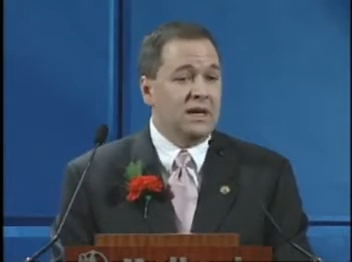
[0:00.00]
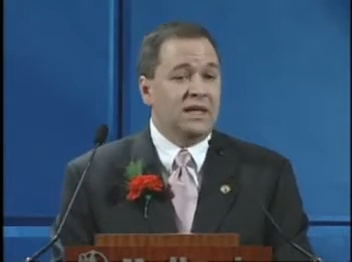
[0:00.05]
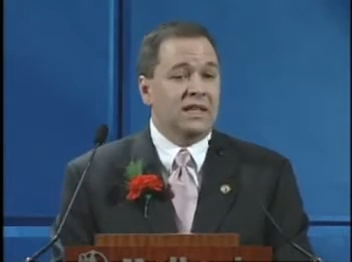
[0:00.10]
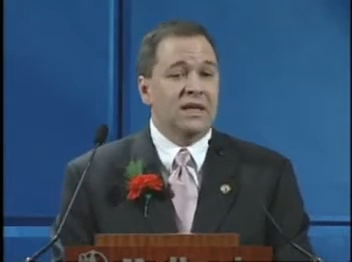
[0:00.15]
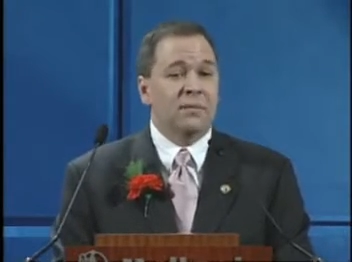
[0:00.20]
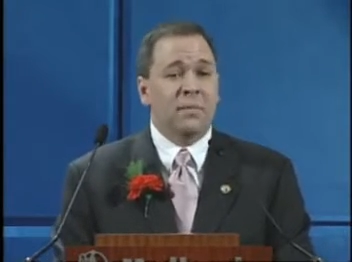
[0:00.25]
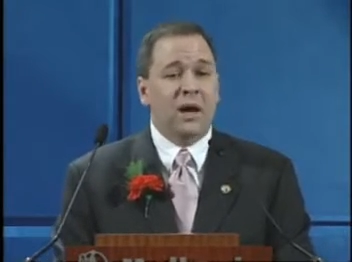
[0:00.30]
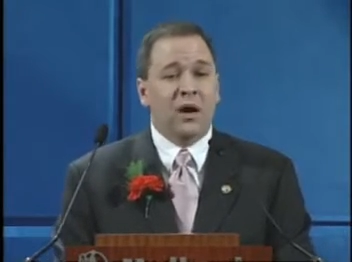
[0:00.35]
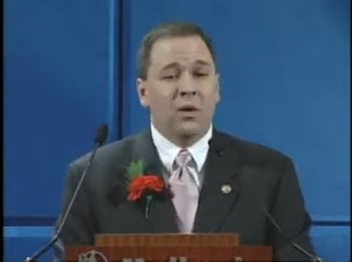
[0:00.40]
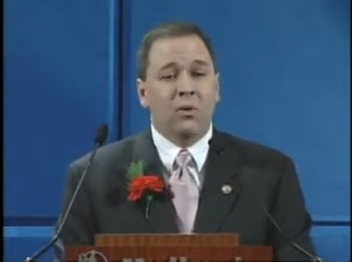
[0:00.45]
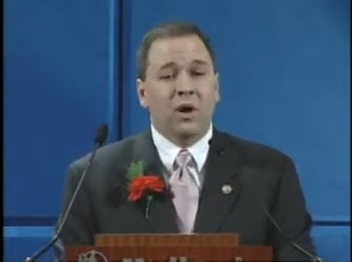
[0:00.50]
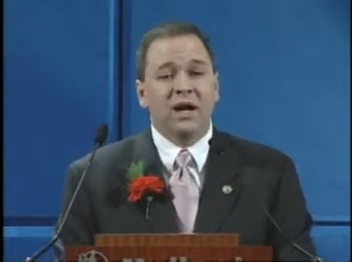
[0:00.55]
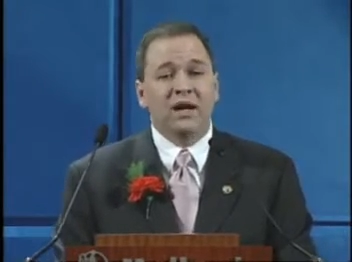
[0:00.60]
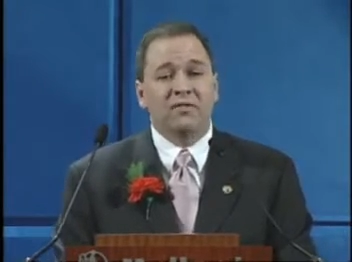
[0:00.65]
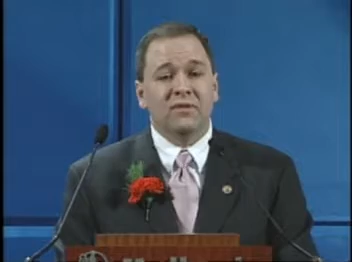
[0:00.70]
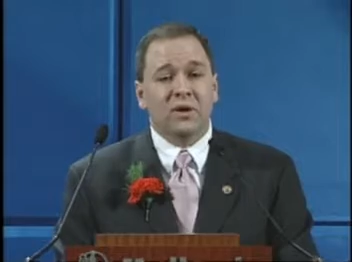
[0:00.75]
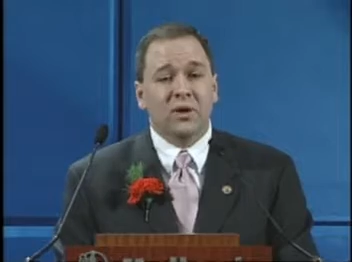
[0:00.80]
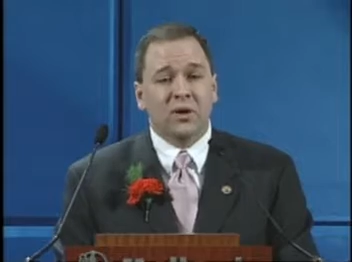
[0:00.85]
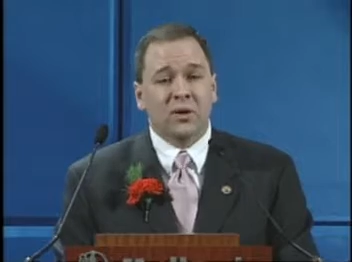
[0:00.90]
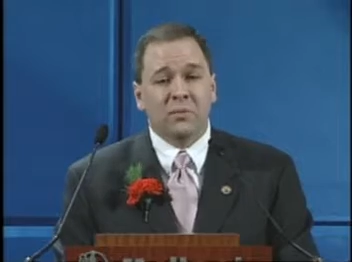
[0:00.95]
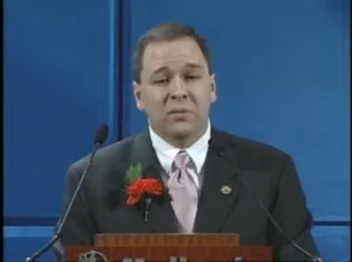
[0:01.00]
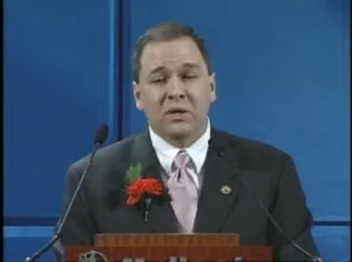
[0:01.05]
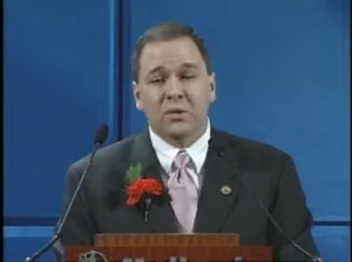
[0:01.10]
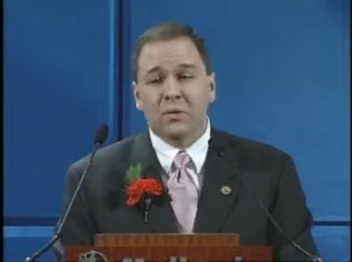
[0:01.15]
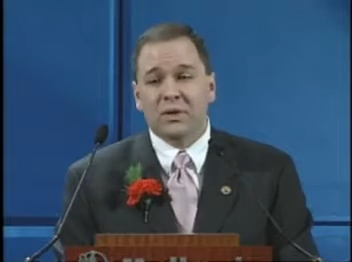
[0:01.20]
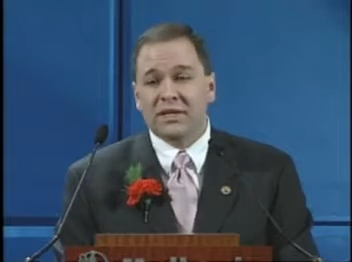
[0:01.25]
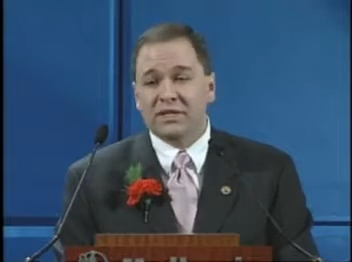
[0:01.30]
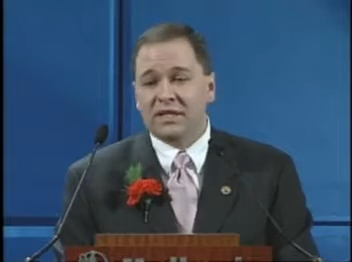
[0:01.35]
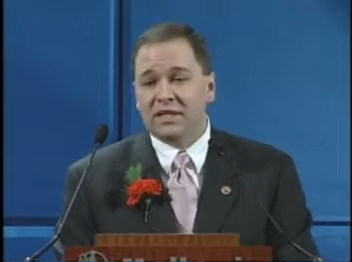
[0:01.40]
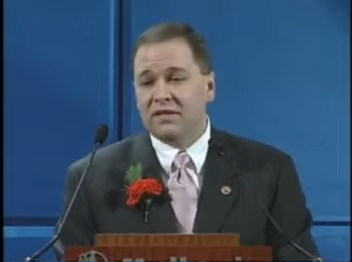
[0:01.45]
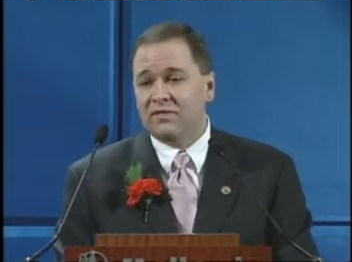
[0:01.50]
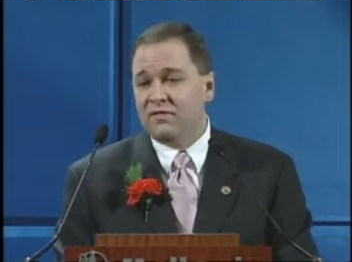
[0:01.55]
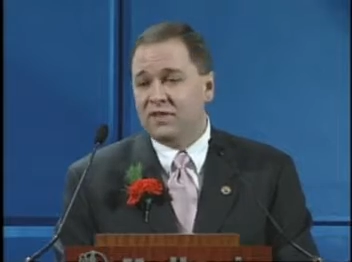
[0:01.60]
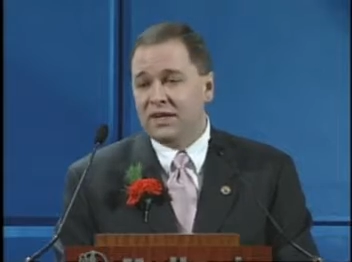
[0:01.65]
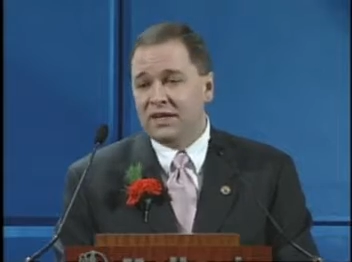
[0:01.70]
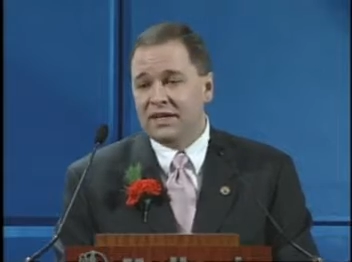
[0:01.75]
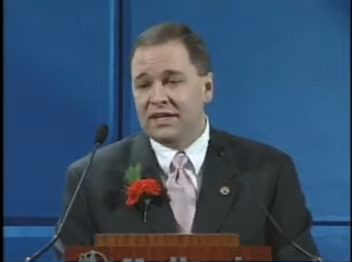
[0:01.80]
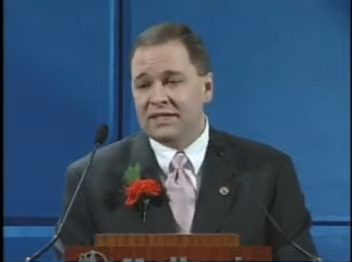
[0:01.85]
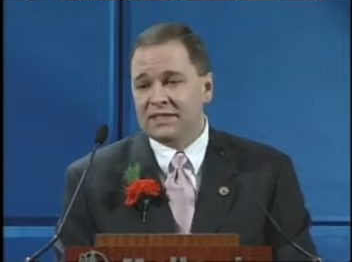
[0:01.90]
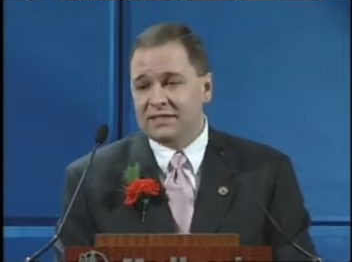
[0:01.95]
that my wife called me one day
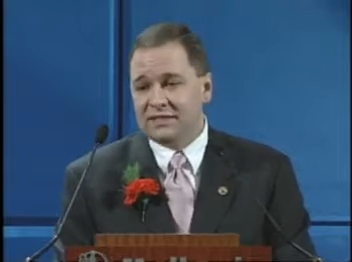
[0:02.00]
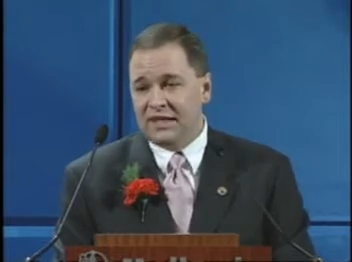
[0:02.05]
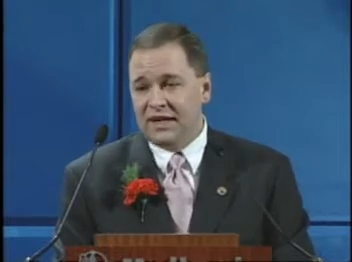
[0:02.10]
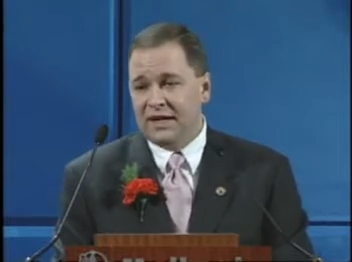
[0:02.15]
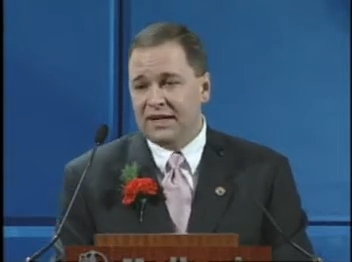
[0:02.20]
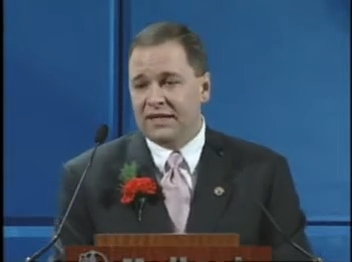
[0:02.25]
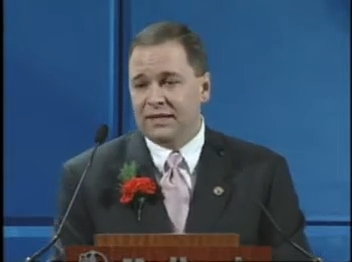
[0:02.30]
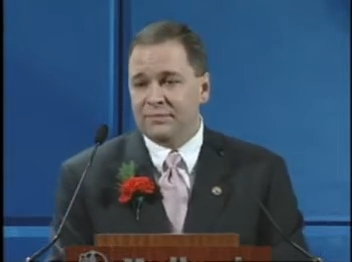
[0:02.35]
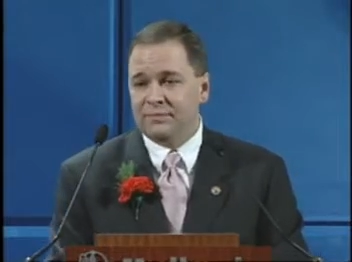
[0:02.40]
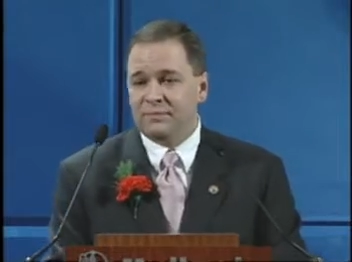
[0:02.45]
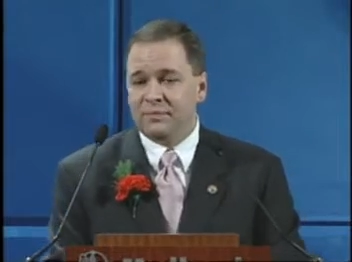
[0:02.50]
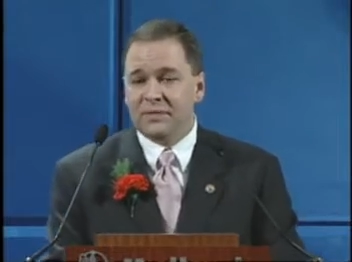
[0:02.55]
very excited.